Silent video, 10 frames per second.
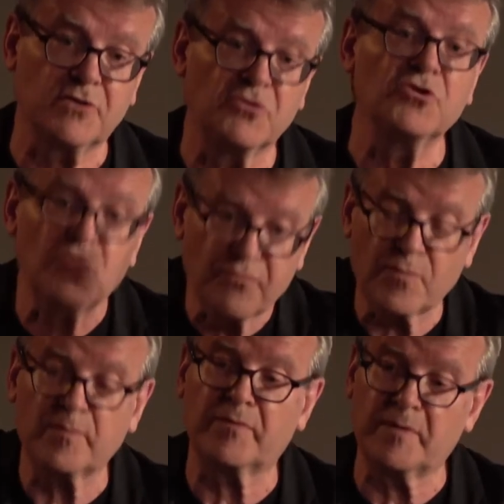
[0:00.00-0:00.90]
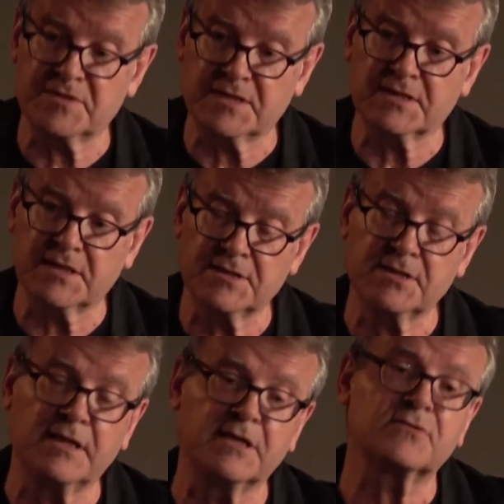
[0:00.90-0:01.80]
a new form of representation
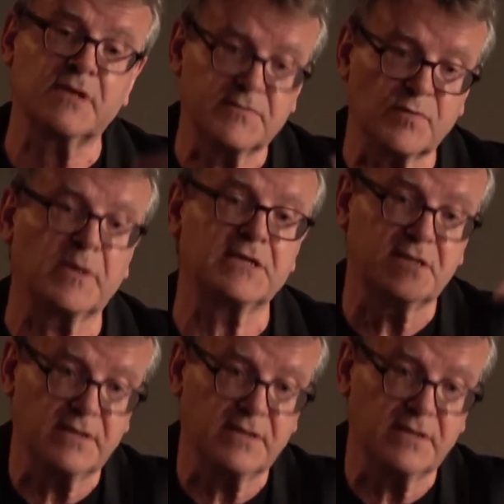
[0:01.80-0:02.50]
and a transformation